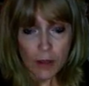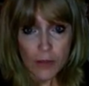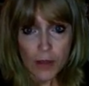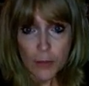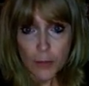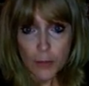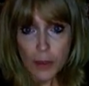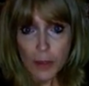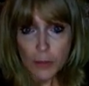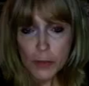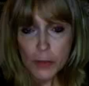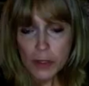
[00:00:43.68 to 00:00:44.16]
And
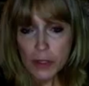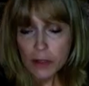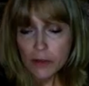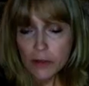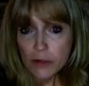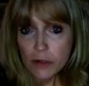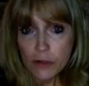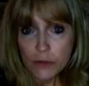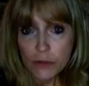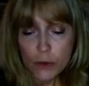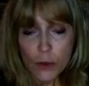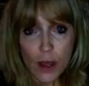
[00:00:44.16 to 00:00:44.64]
that may be
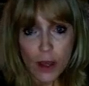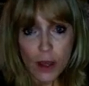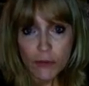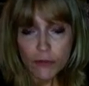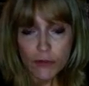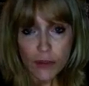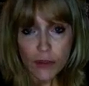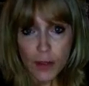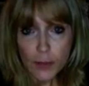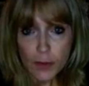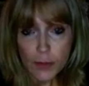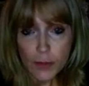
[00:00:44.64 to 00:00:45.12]
even if you have
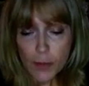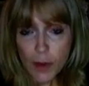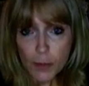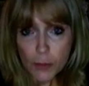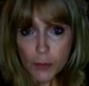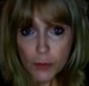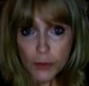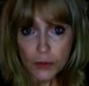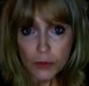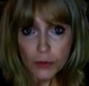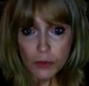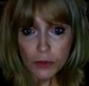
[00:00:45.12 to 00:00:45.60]
family
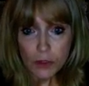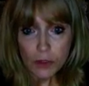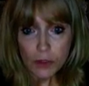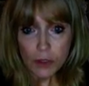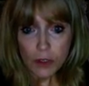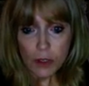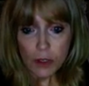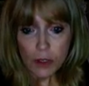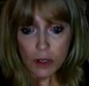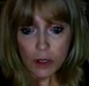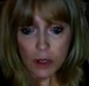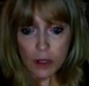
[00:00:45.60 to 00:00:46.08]
members
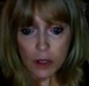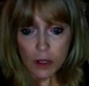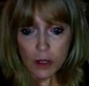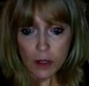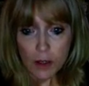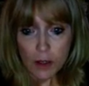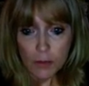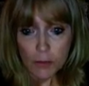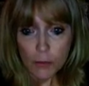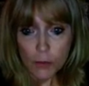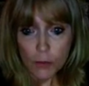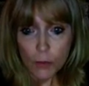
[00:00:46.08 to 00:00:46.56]

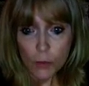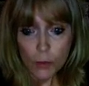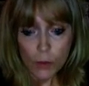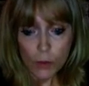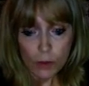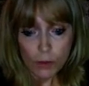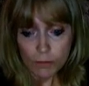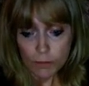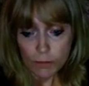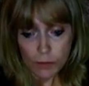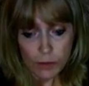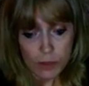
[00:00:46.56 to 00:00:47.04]
who
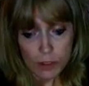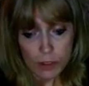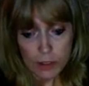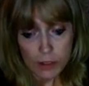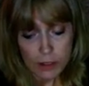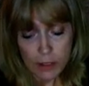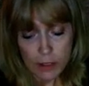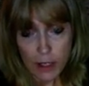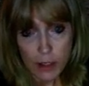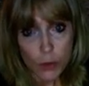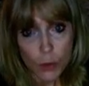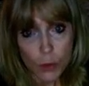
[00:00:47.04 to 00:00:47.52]
are
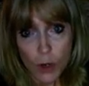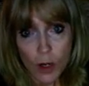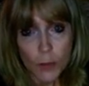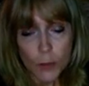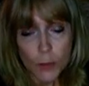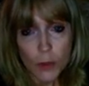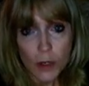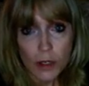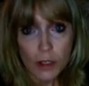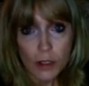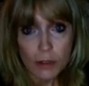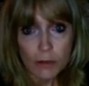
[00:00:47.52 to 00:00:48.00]
just not
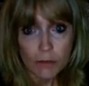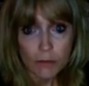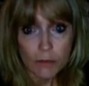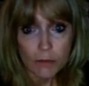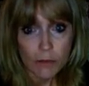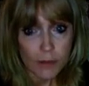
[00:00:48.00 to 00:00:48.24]
cooperating.